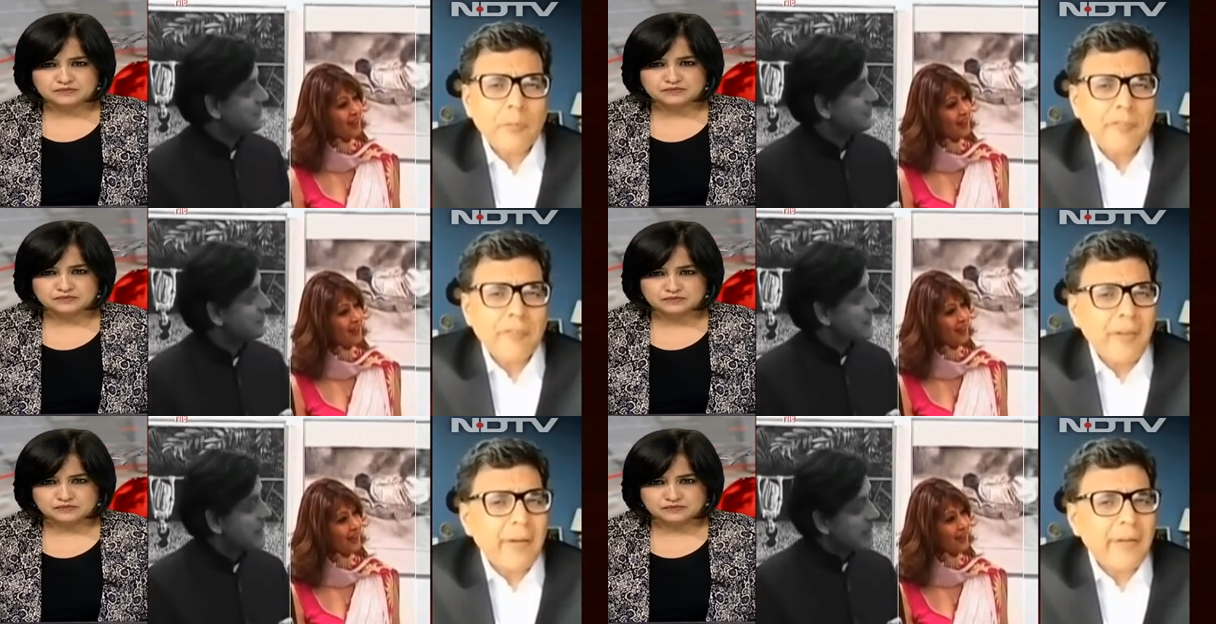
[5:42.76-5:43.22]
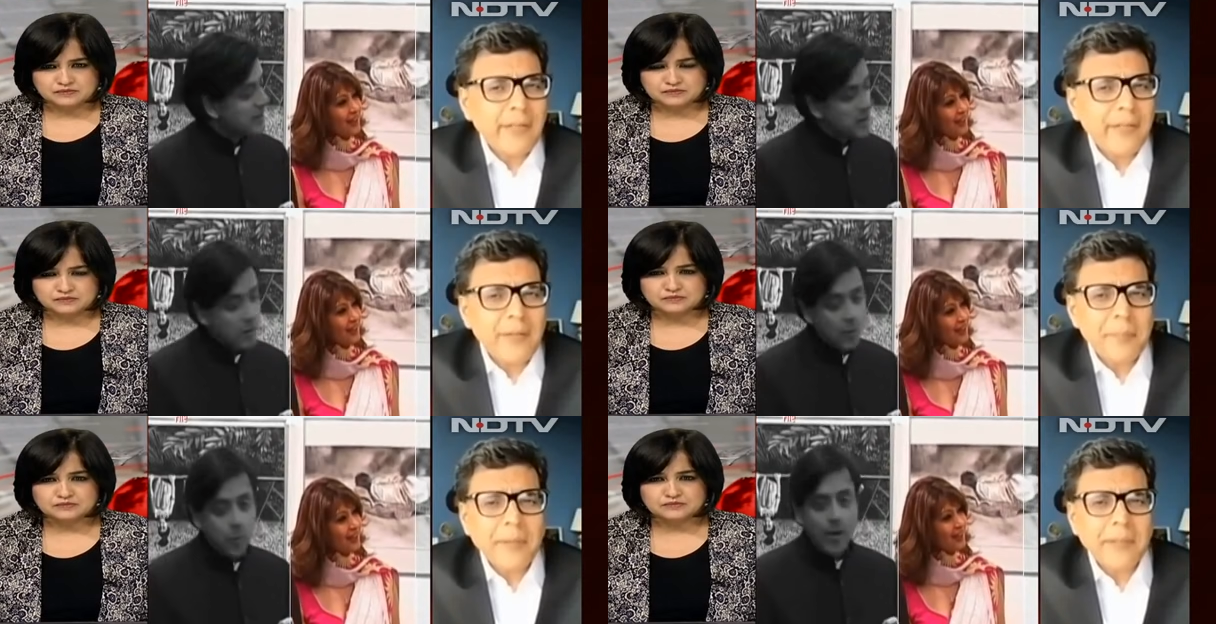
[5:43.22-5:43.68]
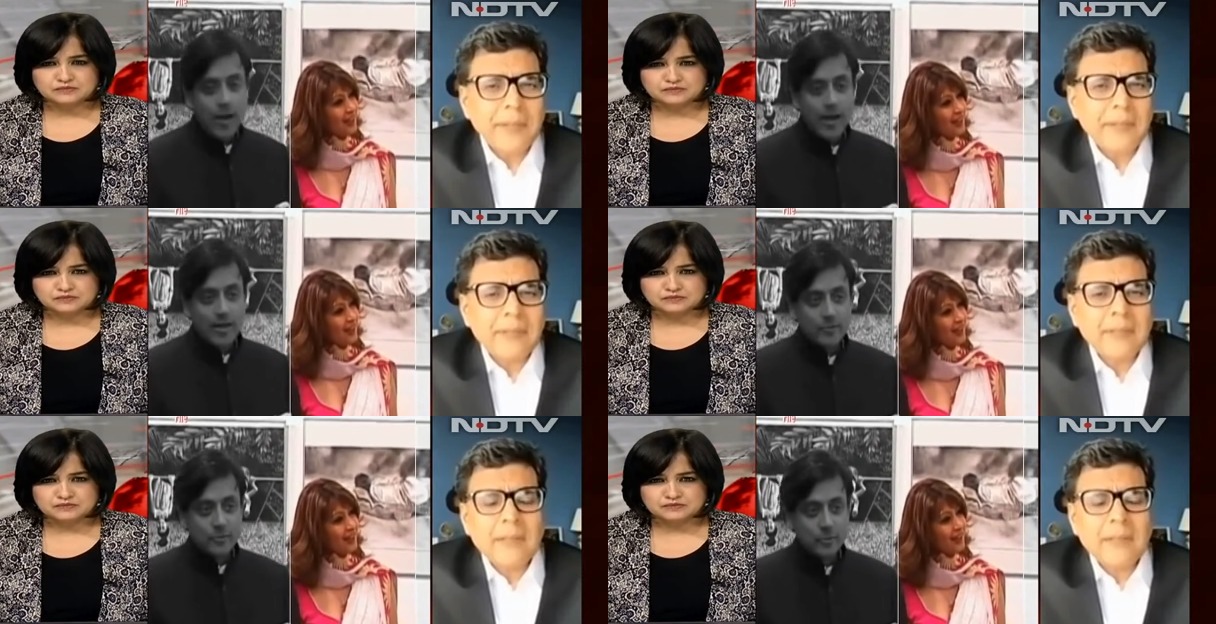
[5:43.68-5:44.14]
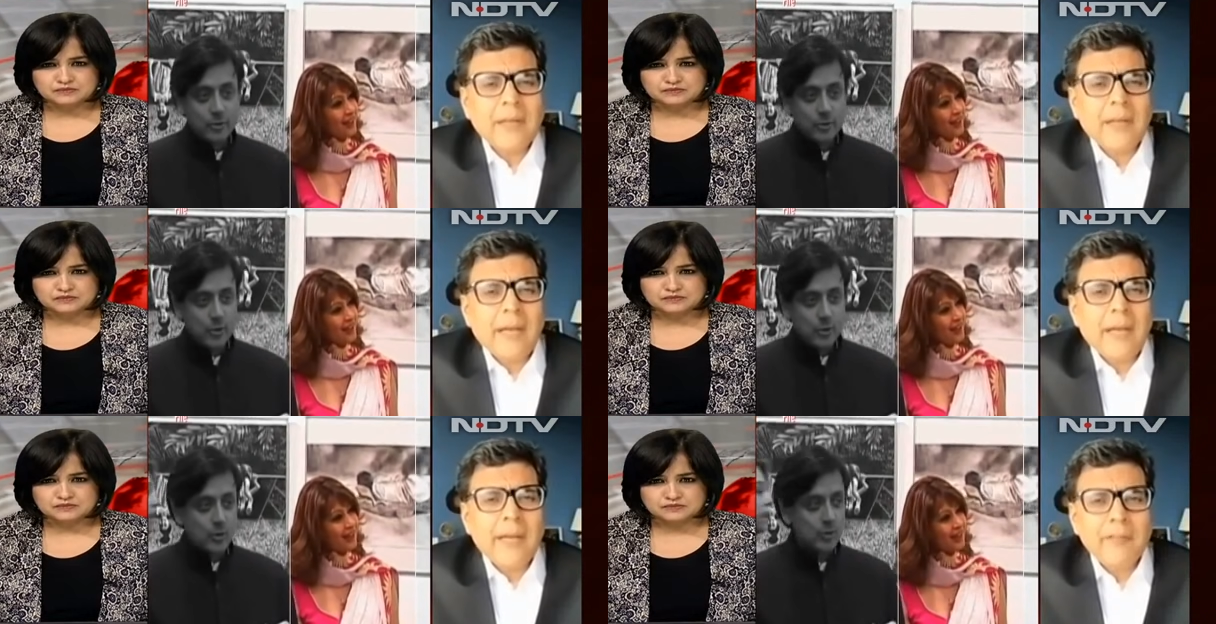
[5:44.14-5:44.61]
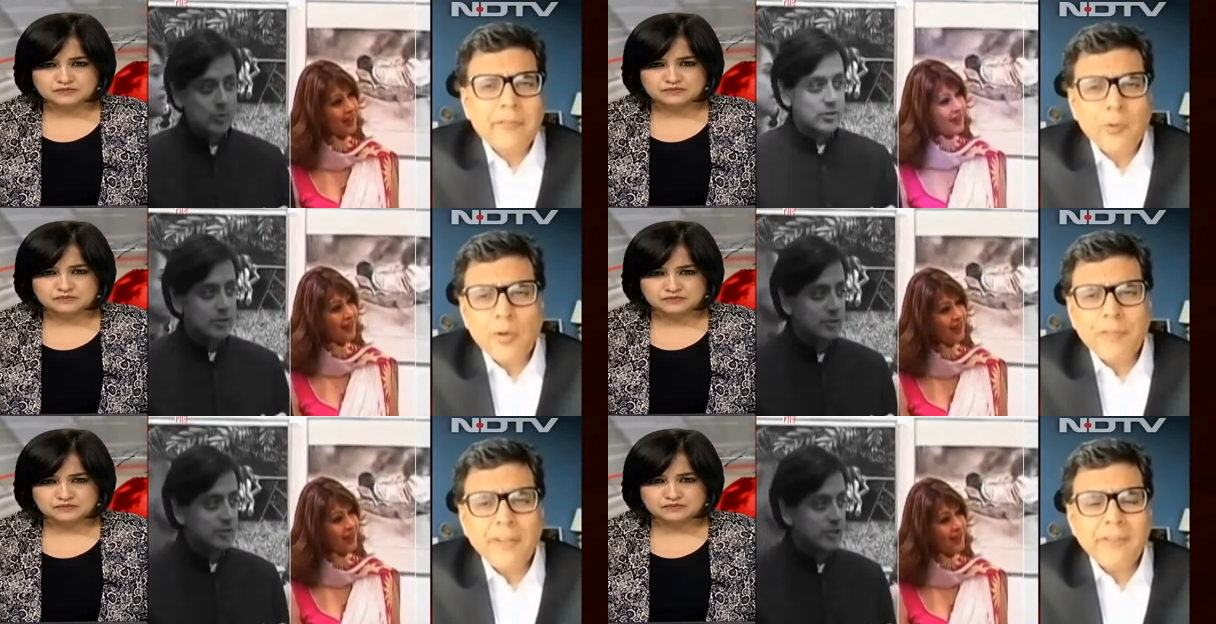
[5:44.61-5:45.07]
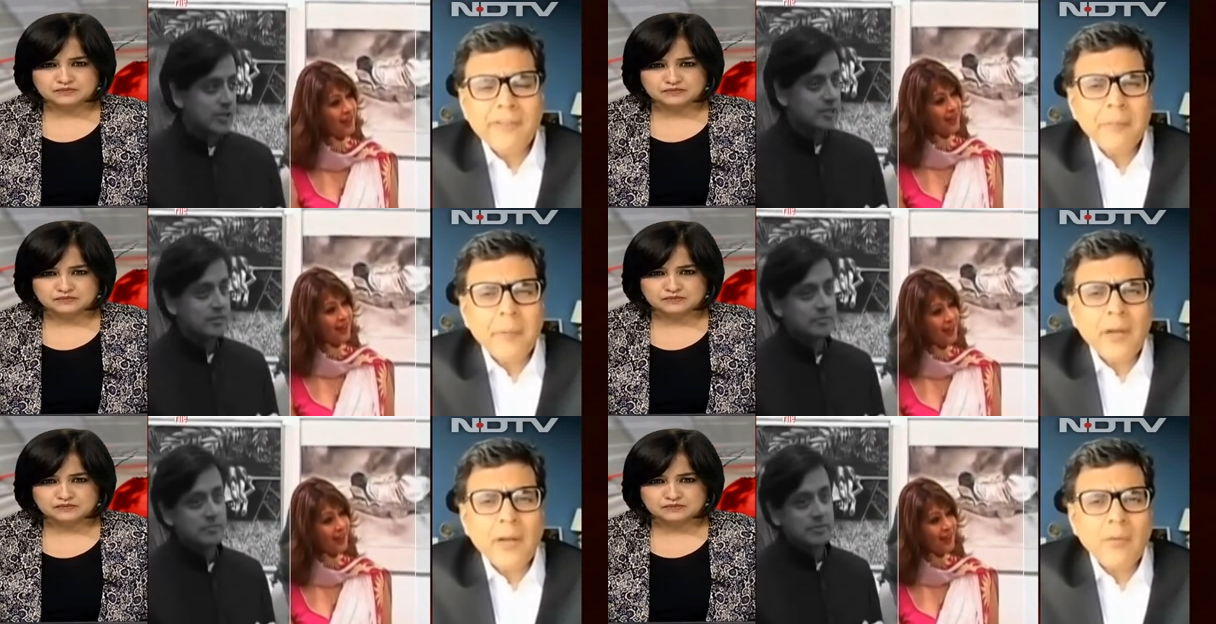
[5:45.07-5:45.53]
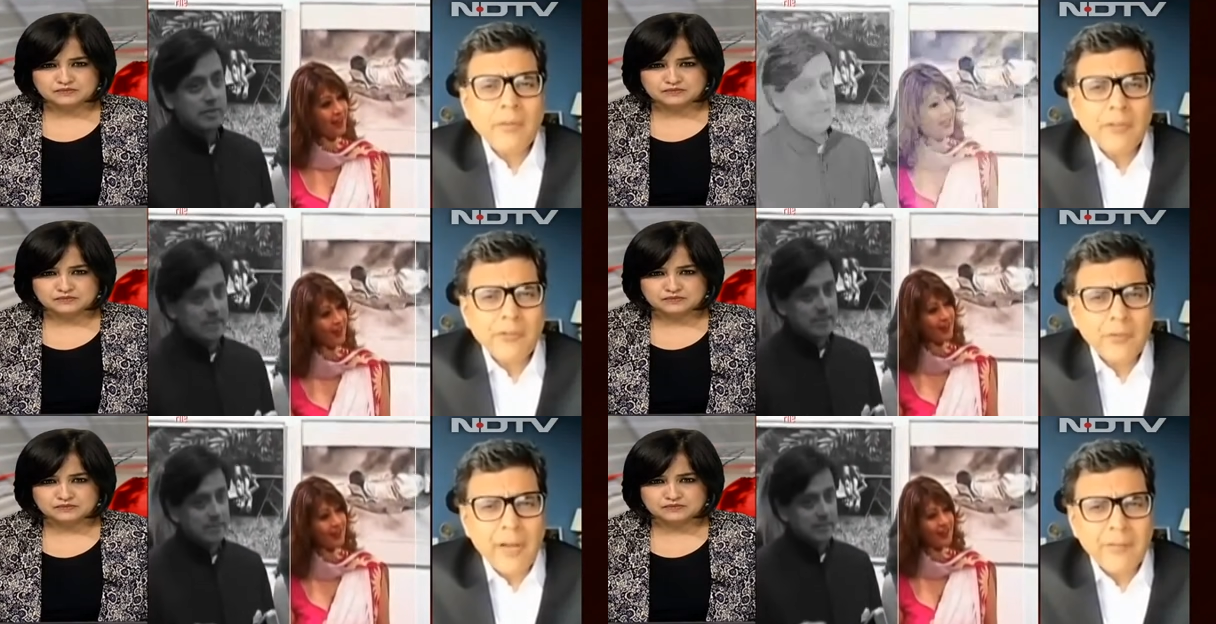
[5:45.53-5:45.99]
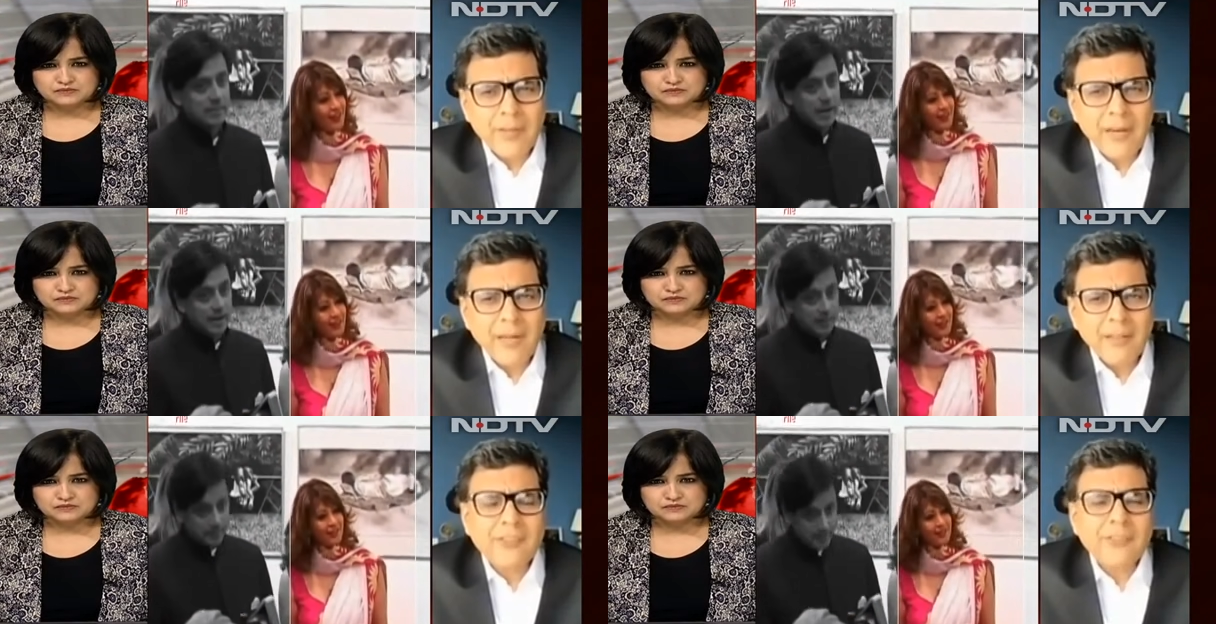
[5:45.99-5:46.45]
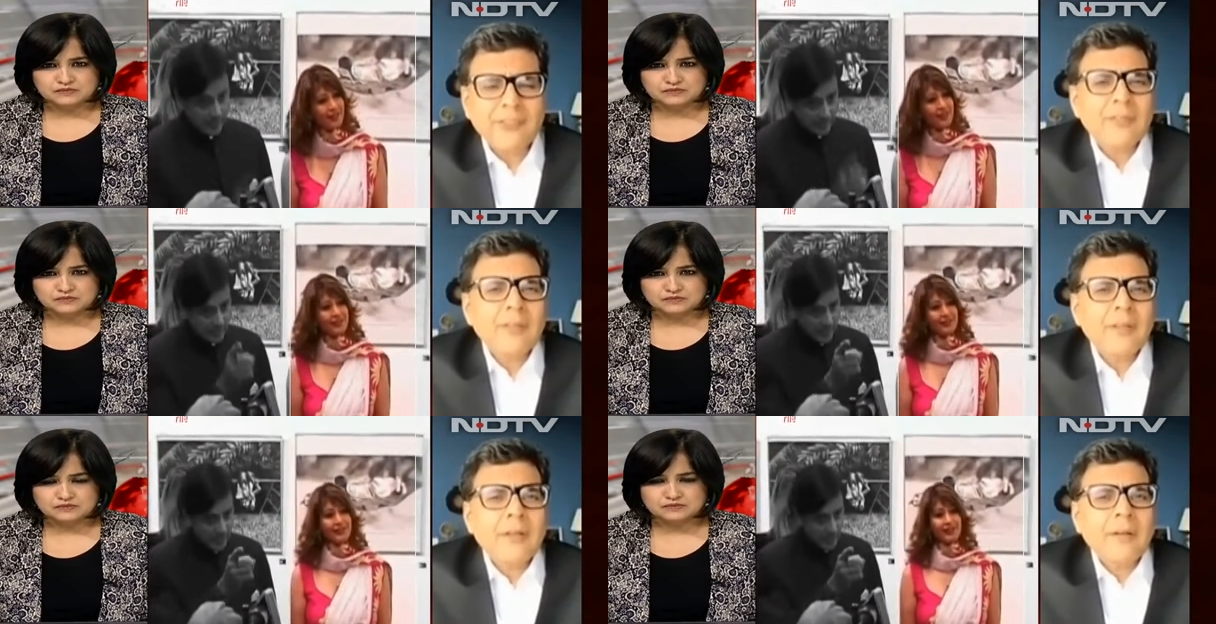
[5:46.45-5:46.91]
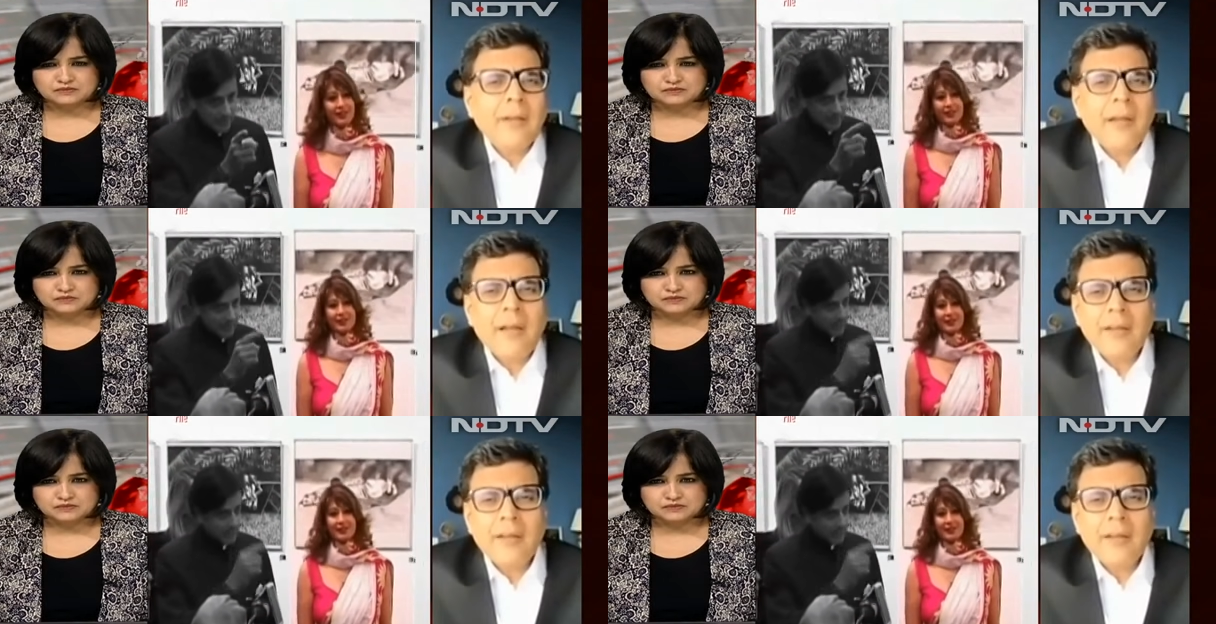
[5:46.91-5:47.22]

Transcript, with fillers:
Speaker 1: fair and independent. And if no offense is made out, they should have the guts and